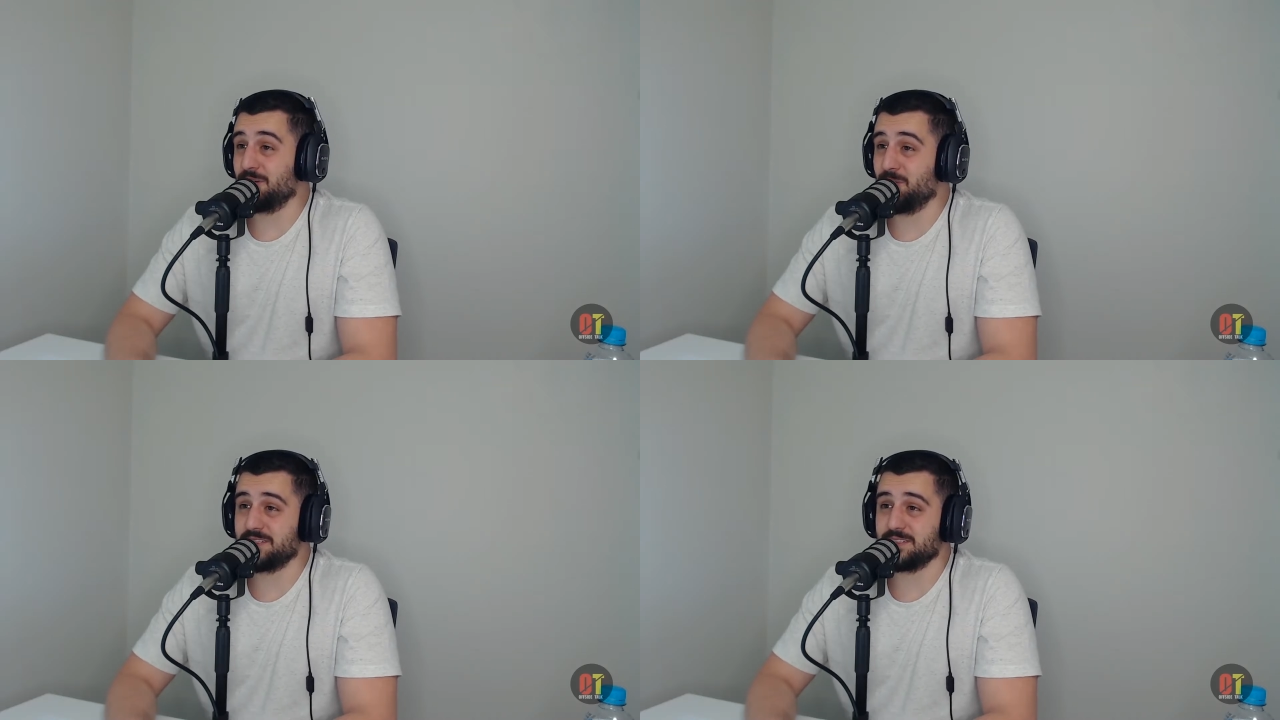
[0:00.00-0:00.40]

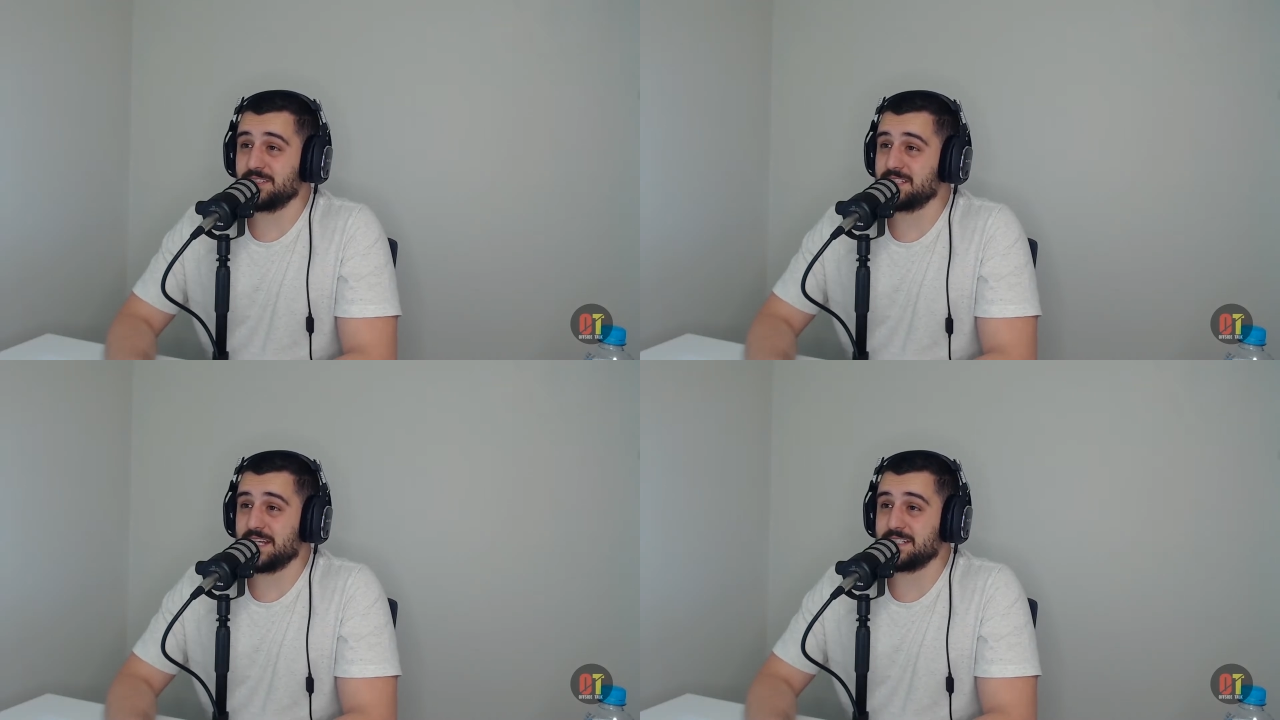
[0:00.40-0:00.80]
to wait till
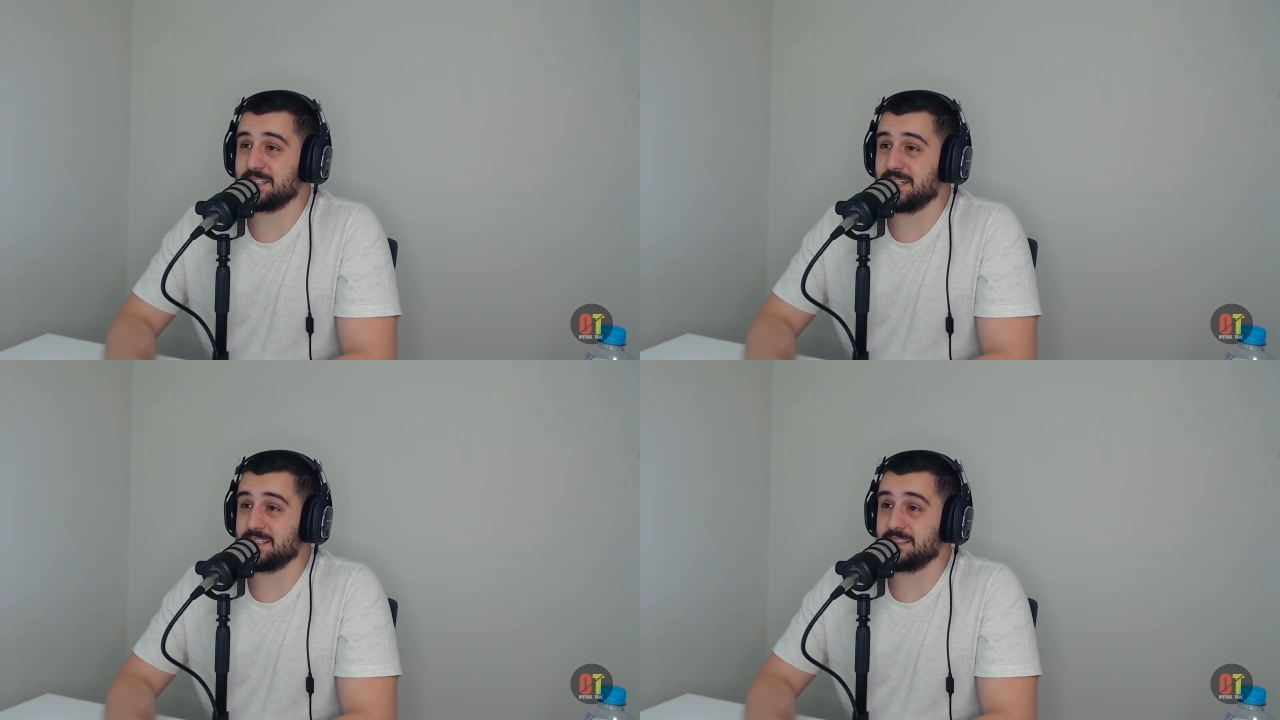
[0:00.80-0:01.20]
the second
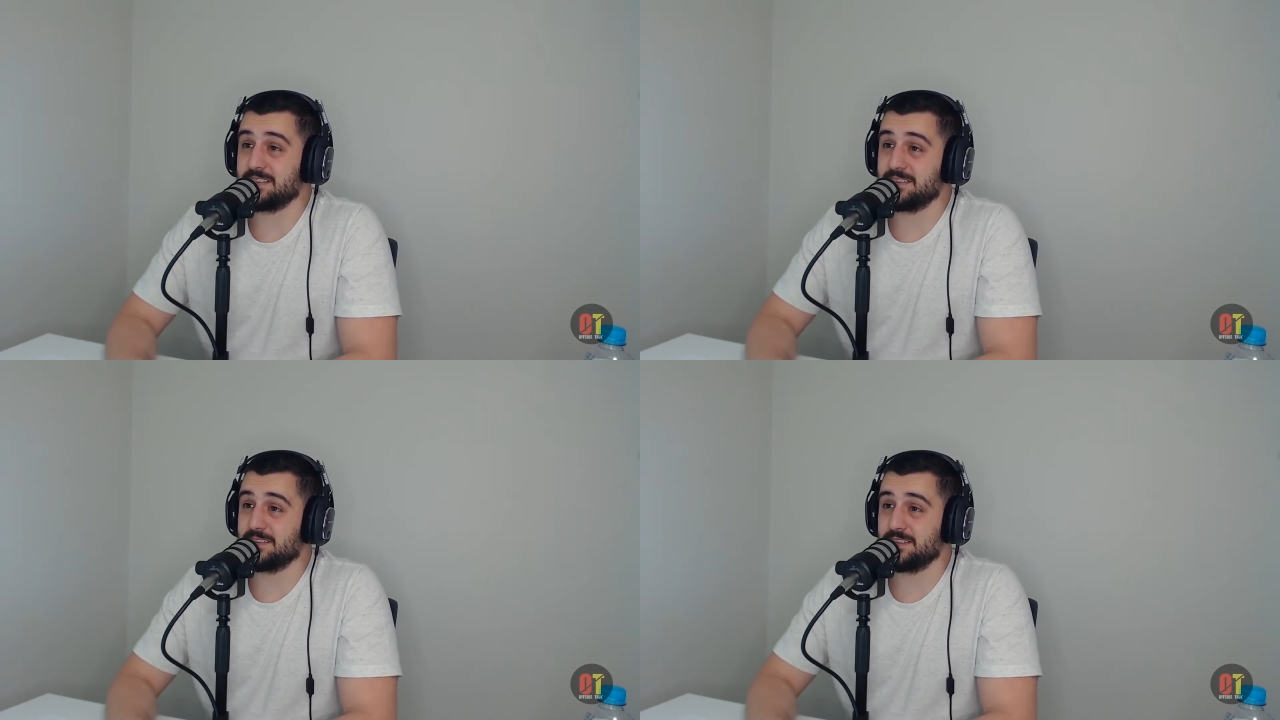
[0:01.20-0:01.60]
season
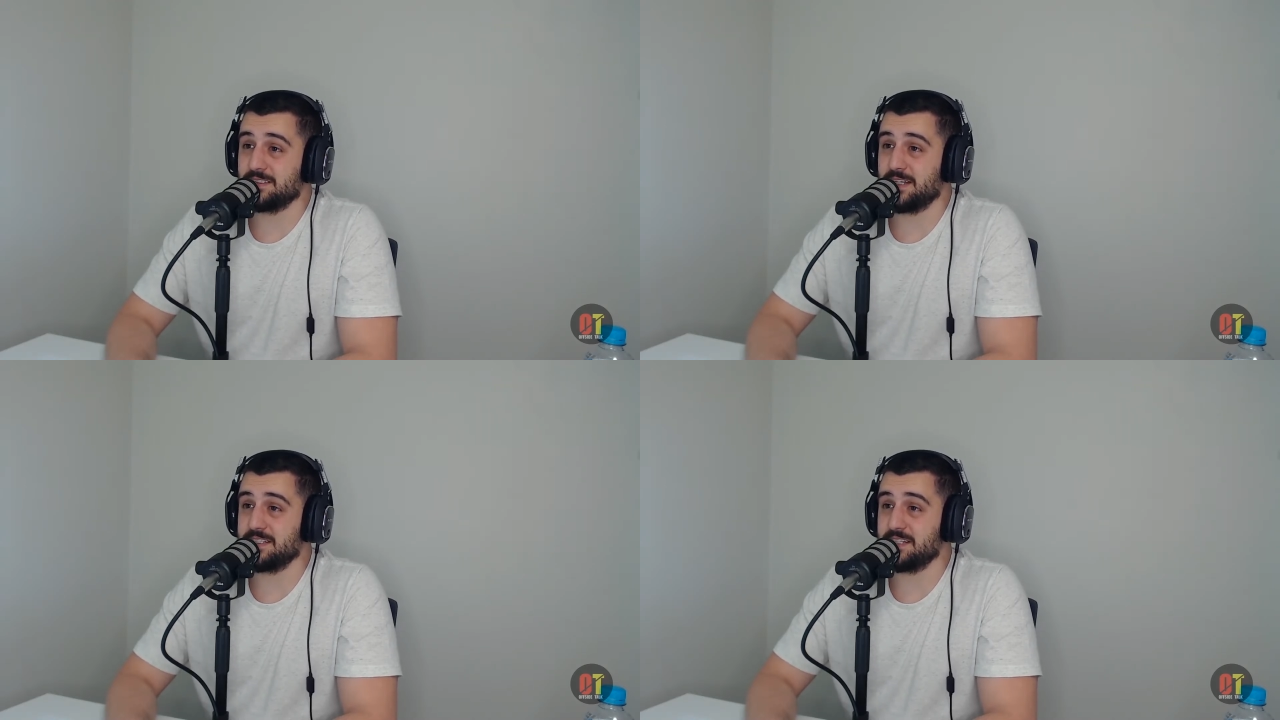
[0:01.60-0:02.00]

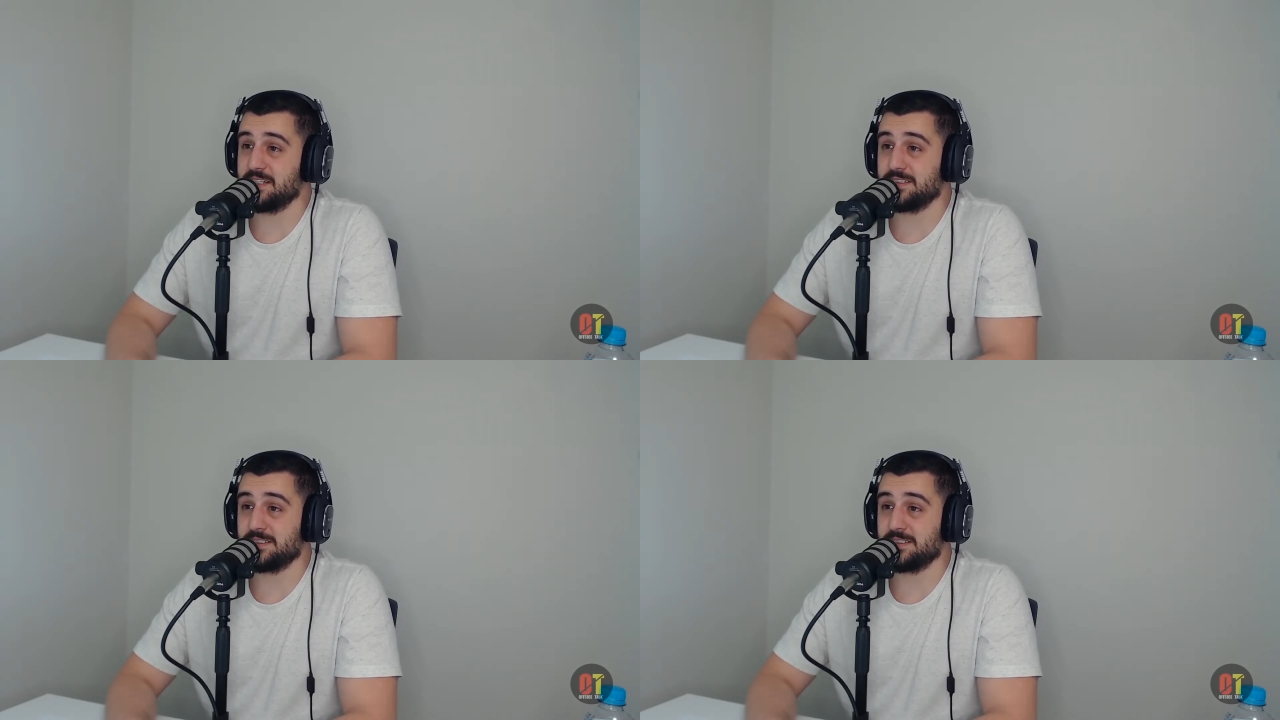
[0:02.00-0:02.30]
that he's in.